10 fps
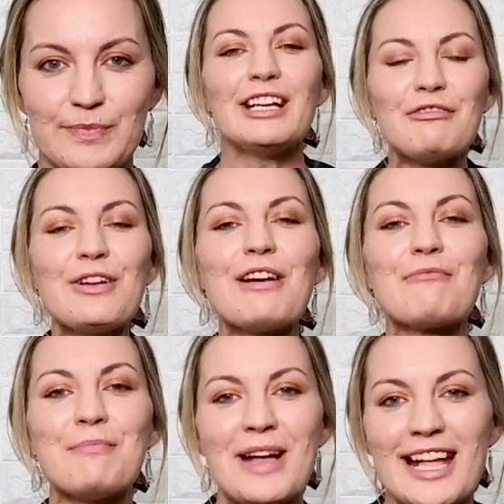And if you
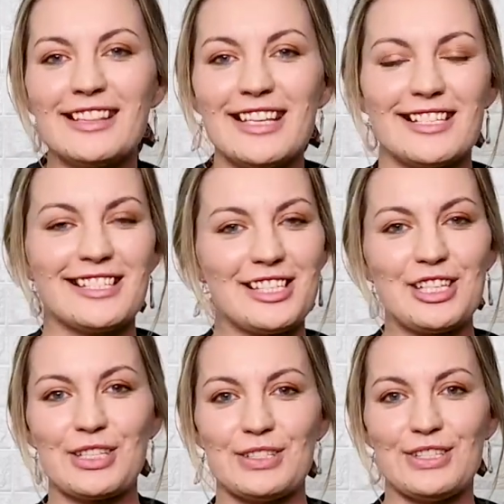have made that
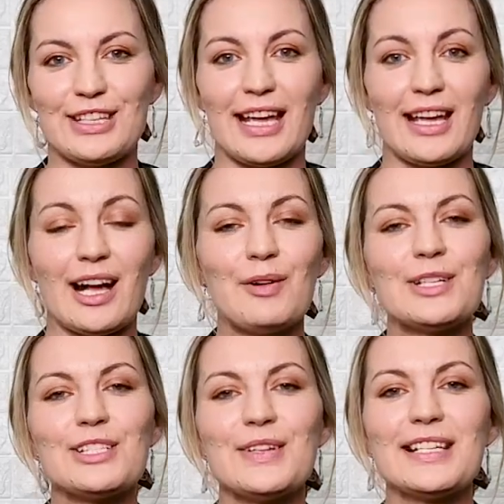decision today, I
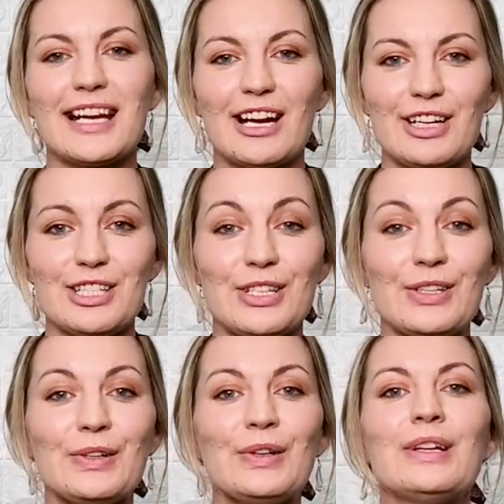want to encourage
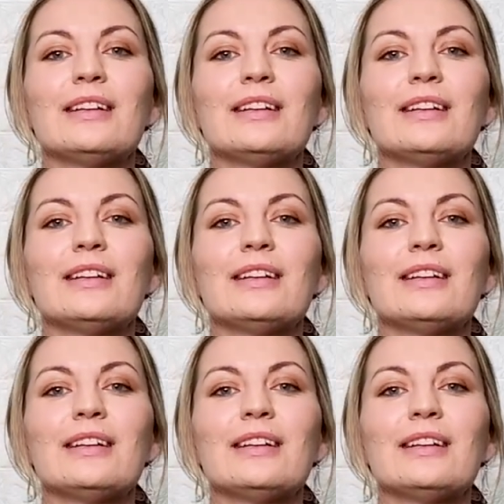you,